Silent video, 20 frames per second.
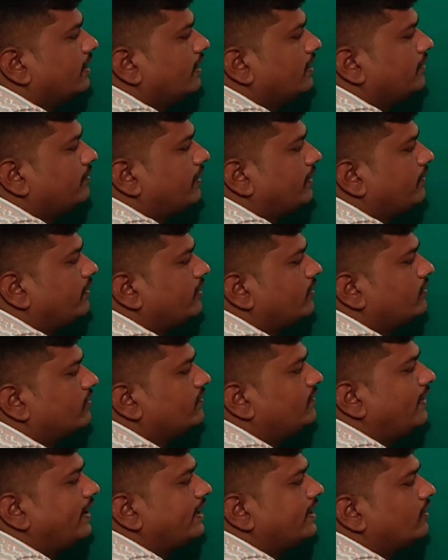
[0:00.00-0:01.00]
if I want
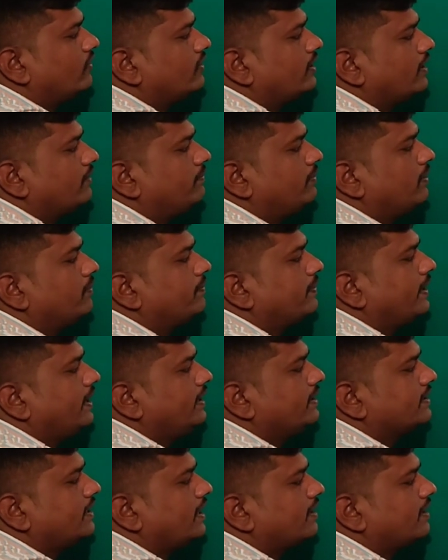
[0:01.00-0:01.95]
to find out f of a,